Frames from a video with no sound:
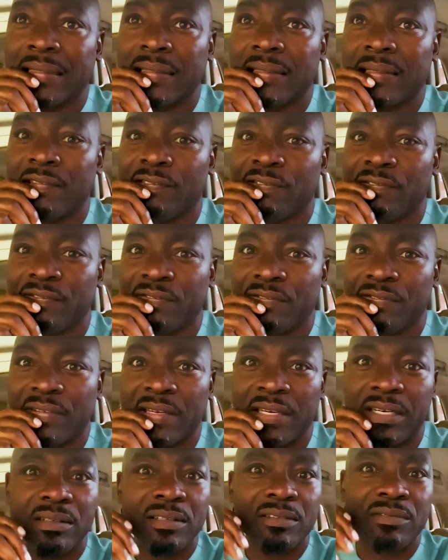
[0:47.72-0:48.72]
a
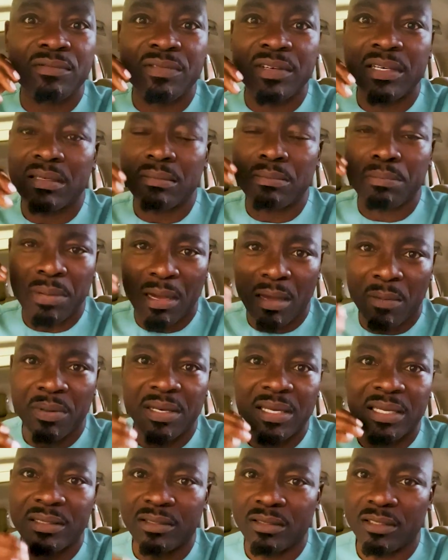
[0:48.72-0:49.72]
very, very
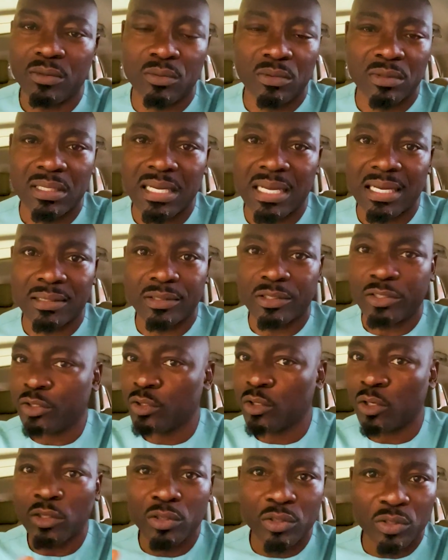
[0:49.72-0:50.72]
popular Nollywood actor.
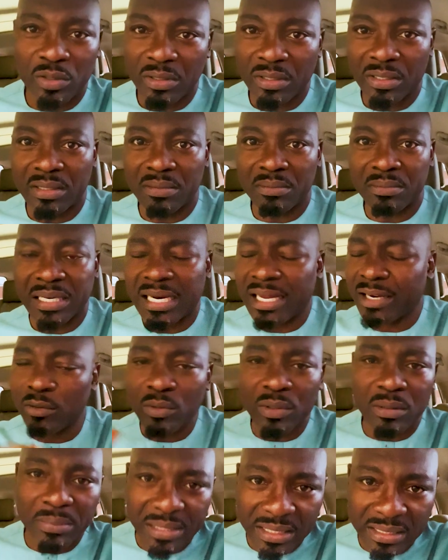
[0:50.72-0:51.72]
You all know him, but I don't
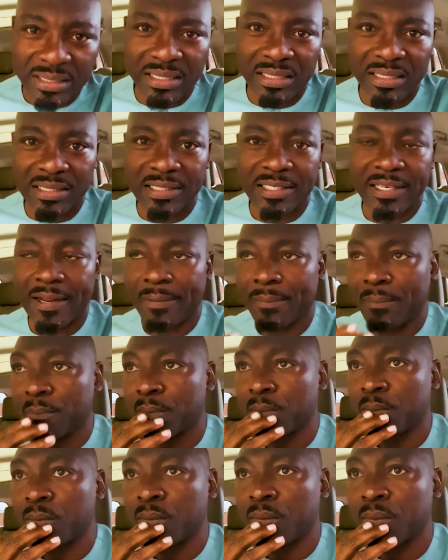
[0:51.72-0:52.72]
want to mention his name.
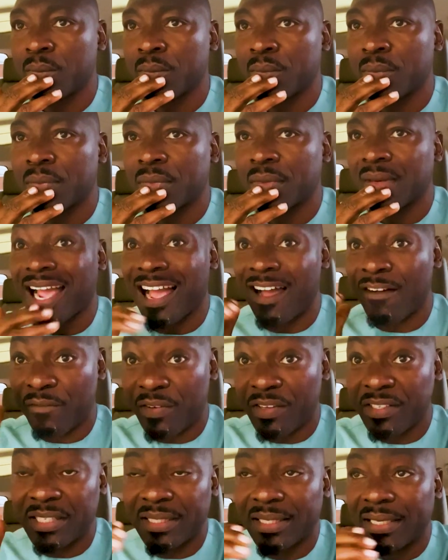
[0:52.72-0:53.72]
I
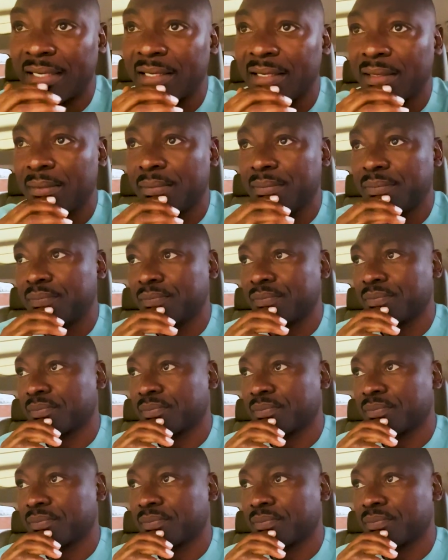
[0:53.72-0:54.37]
visited him.